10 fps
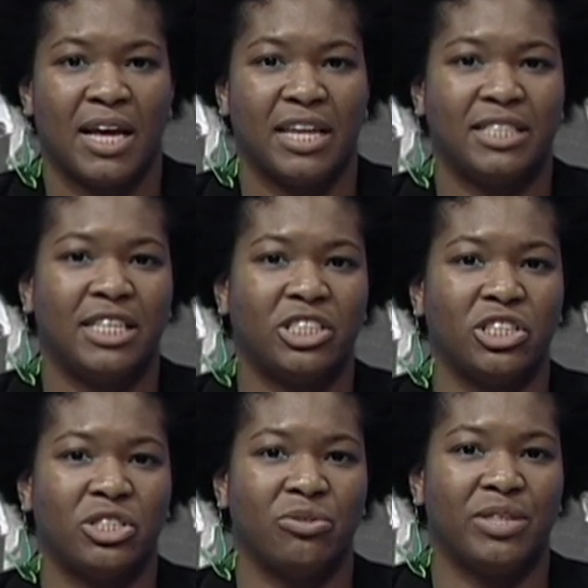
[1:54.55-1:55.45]
In
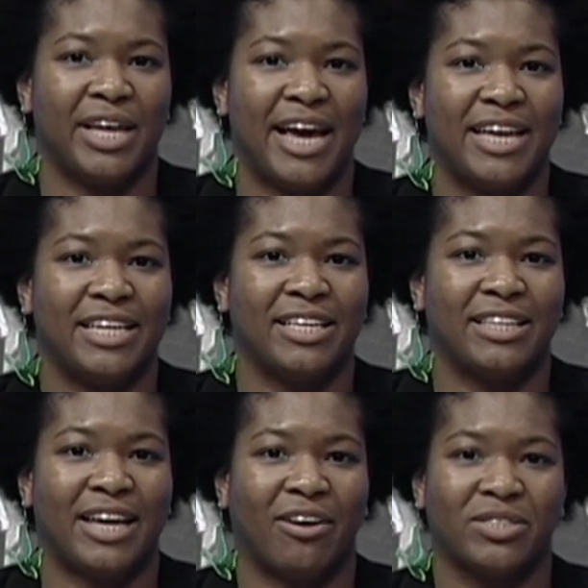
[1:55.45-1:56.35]
addition to the eighty
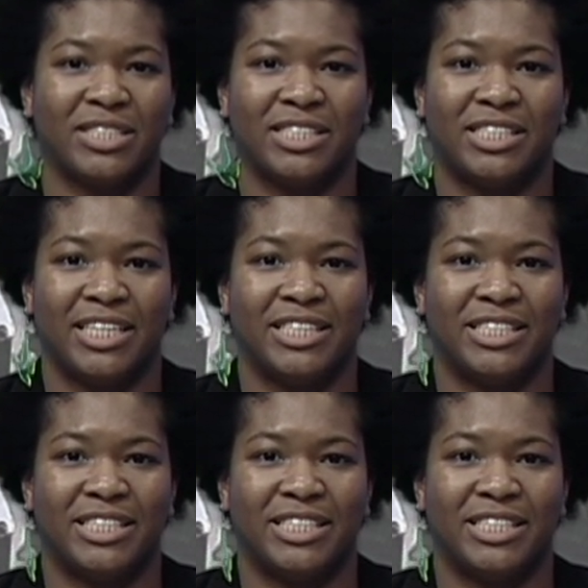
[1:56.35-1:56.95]
thousand seat